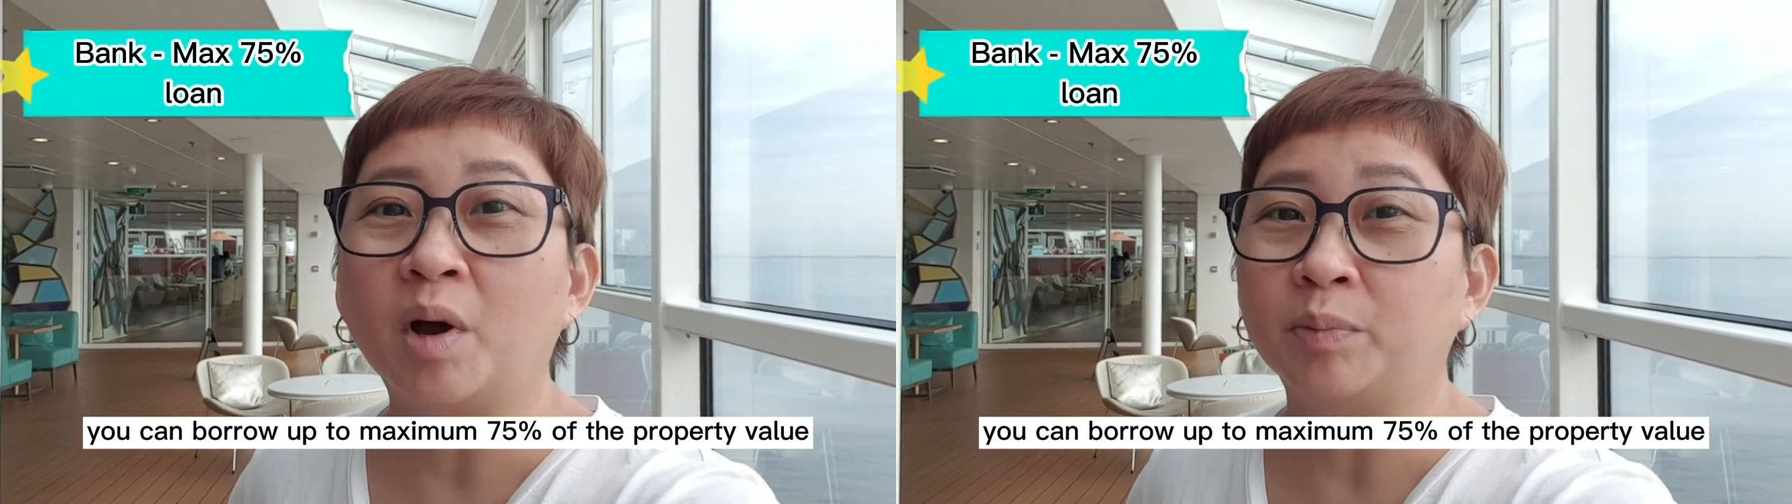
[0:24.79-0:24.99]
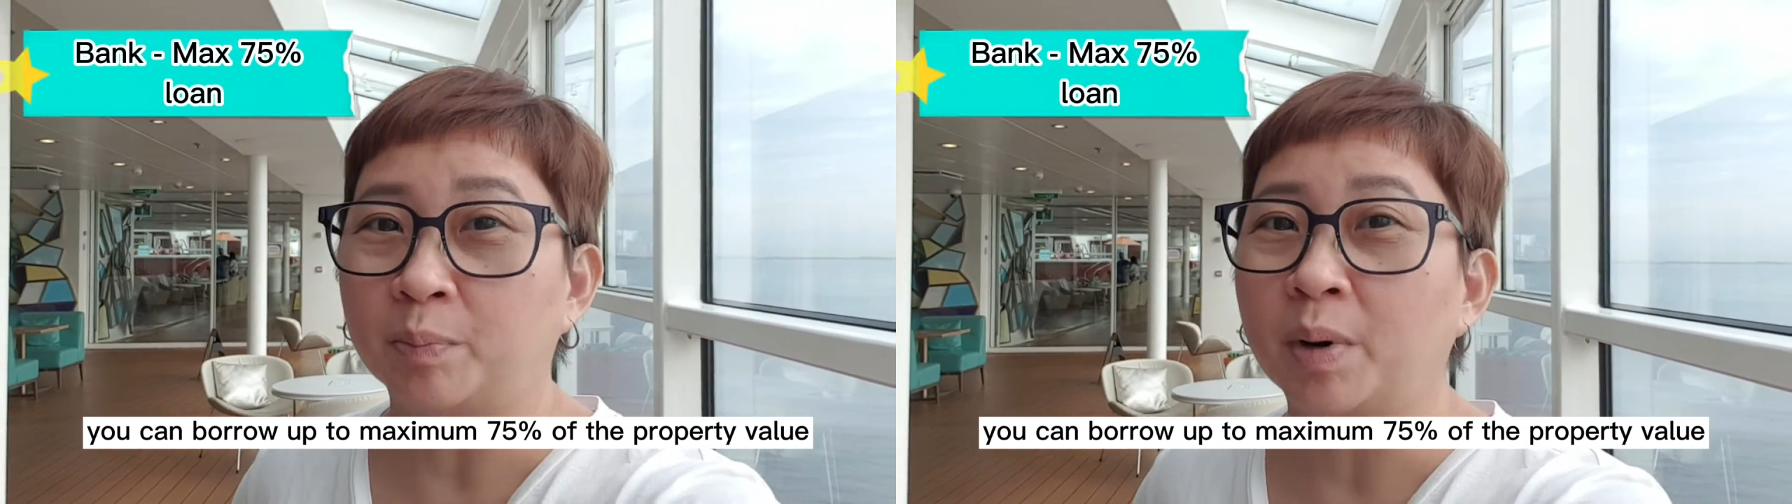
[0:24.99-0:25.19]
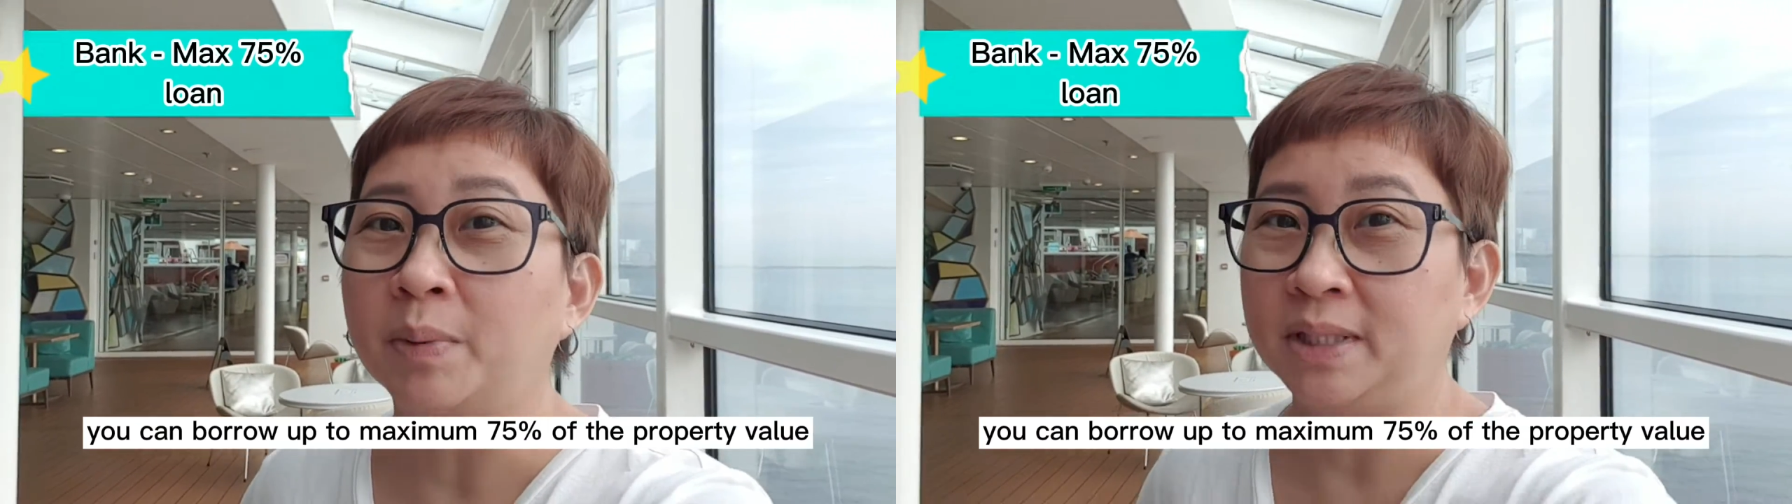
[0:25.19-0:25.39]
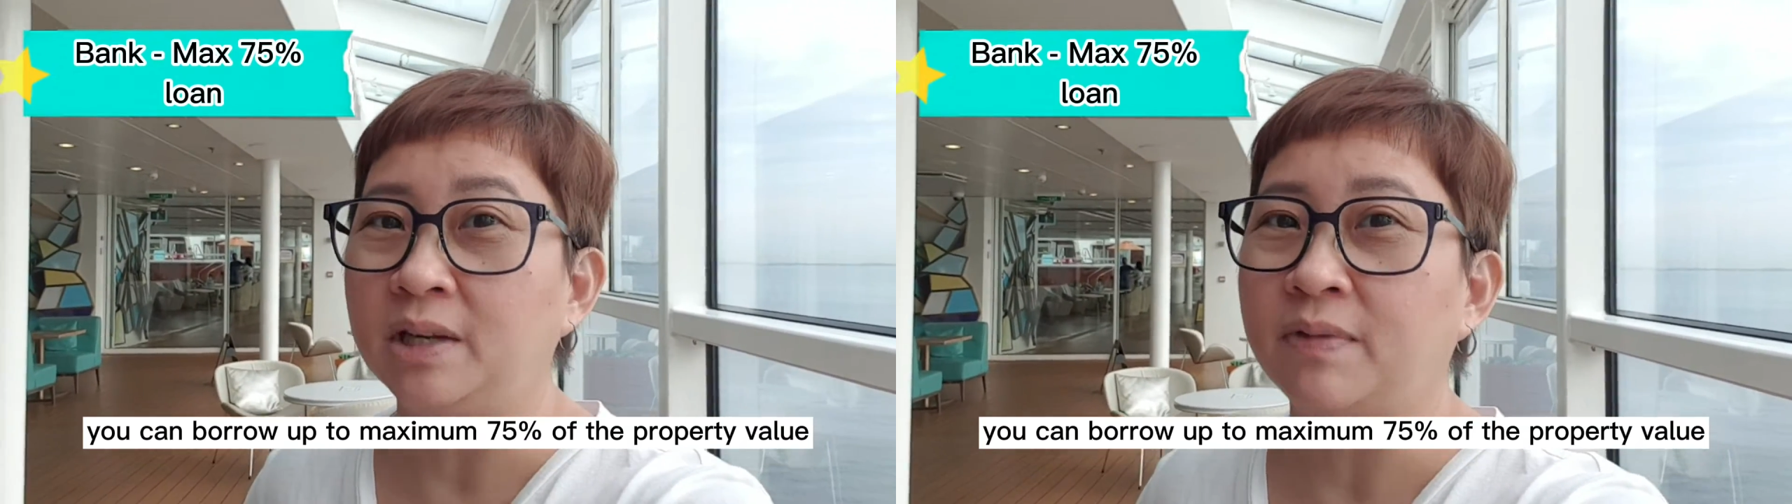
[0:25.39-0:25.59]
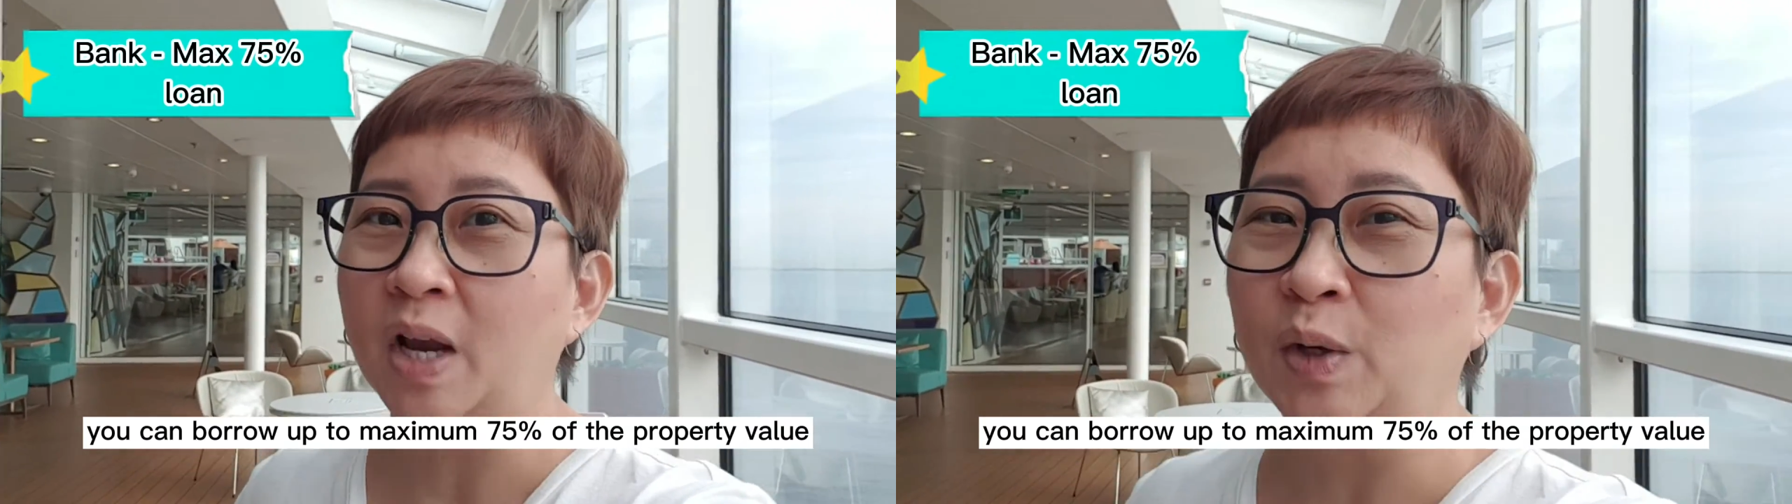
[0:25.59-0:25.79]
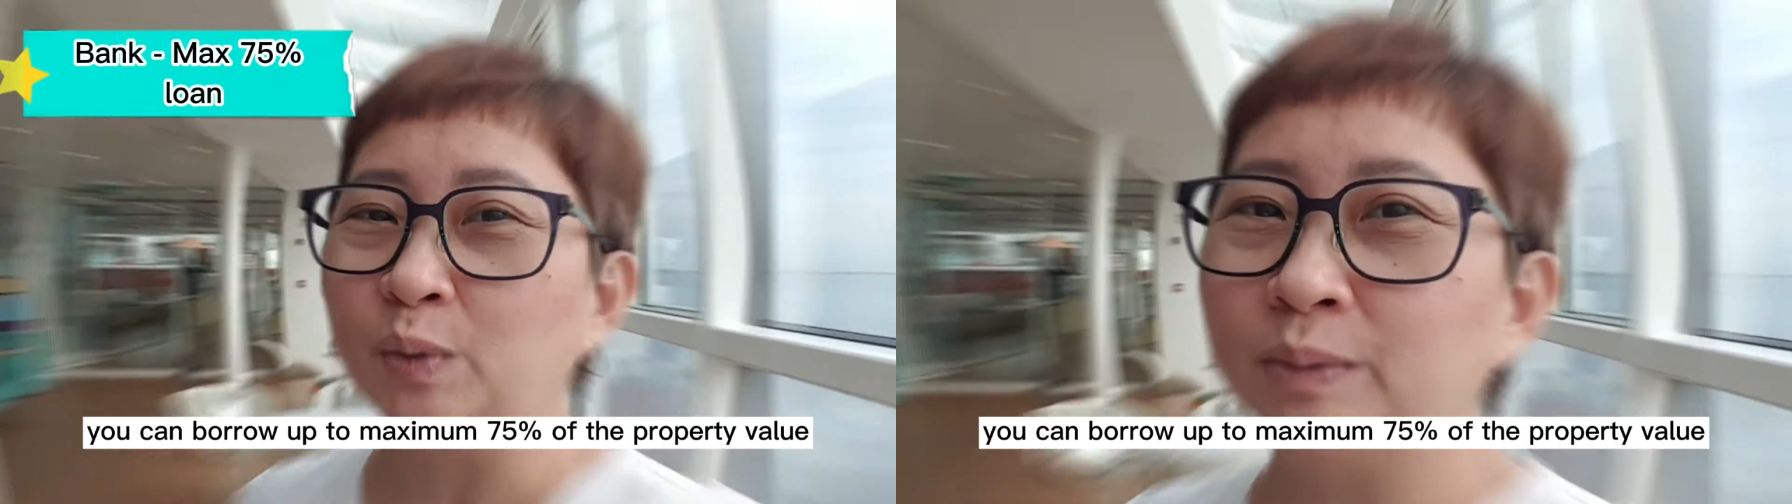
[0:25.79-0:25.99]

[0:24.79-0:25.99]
of the property value.